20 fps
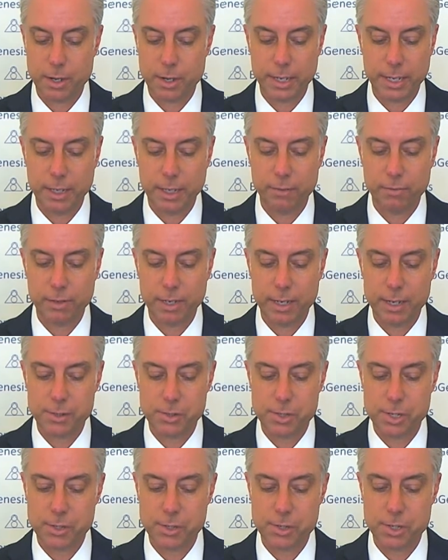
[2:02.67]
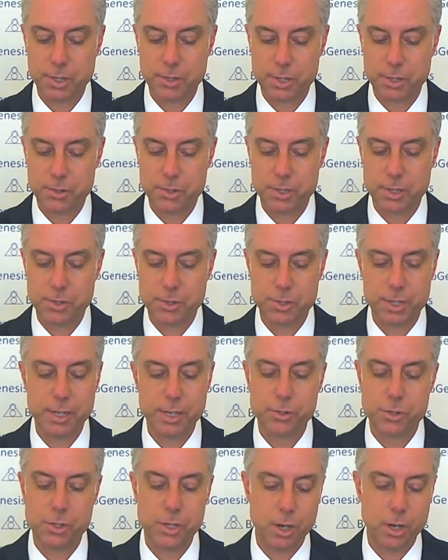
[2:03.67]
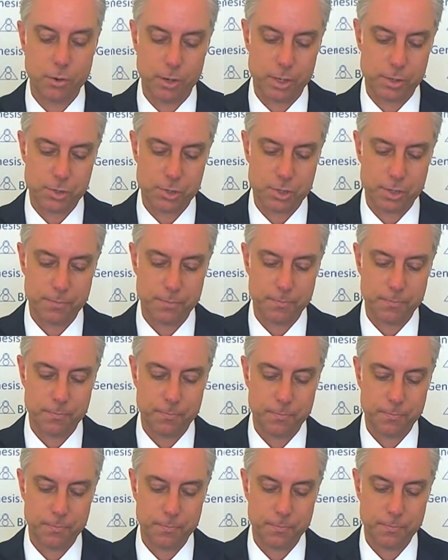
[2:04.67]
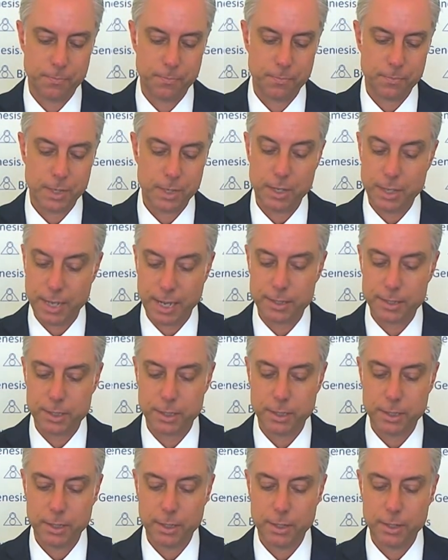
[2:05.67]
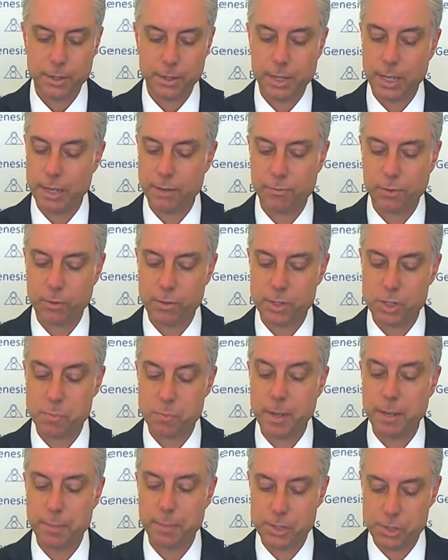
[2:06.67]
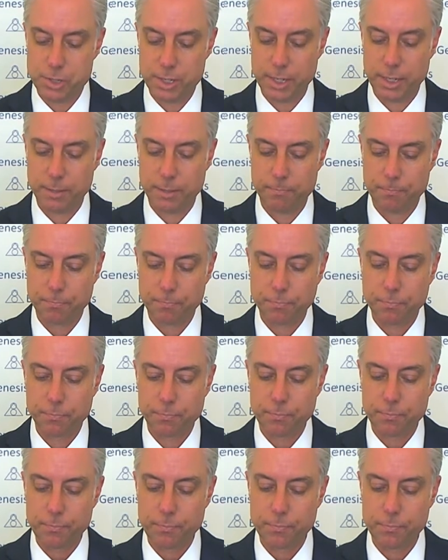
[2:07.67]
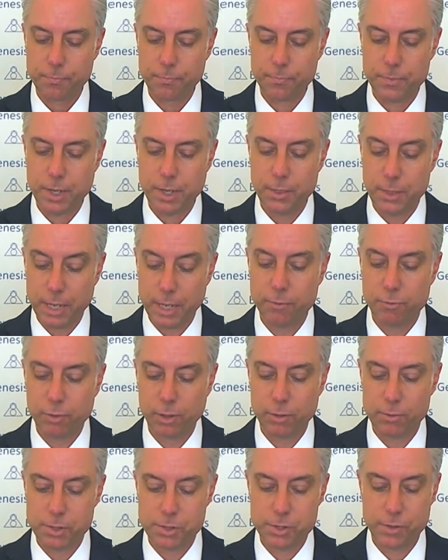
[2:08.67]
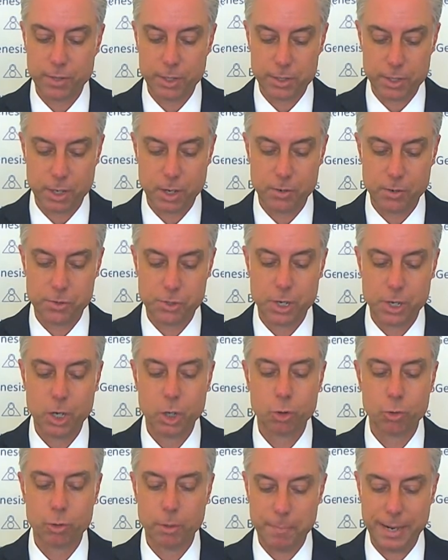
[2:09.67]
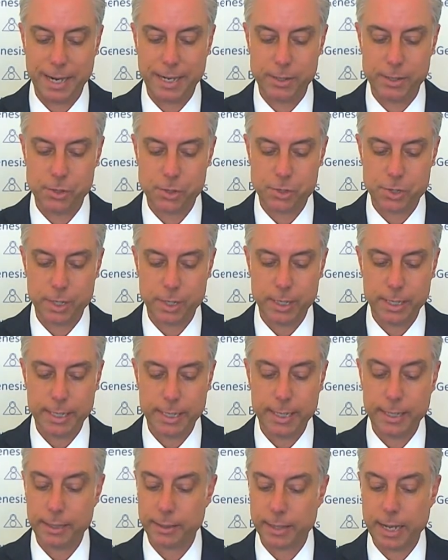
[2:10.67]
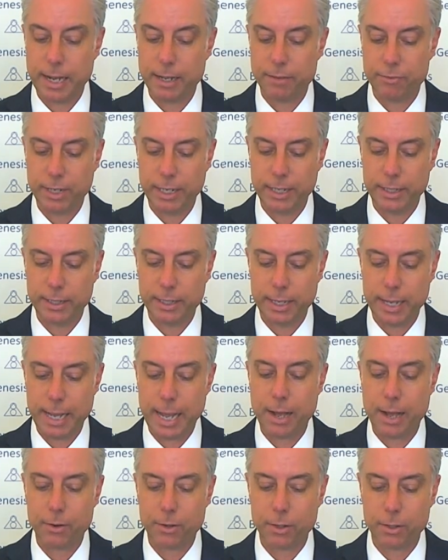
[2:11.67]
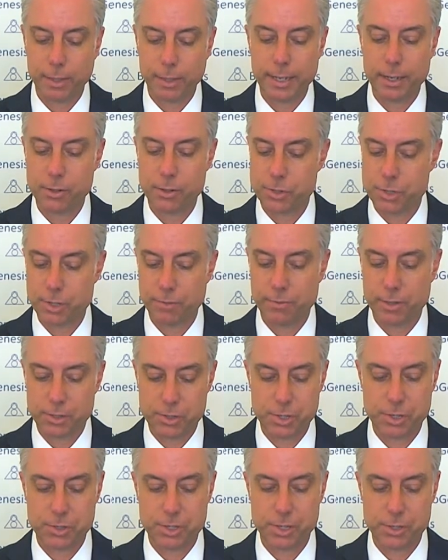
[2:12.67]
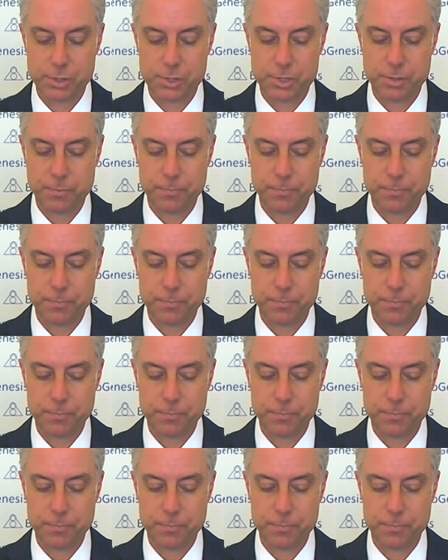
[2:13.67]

even as its existence is noticed. Yet, the influence may be seen. The influence of the toes remains, enlivening outer layers of existence.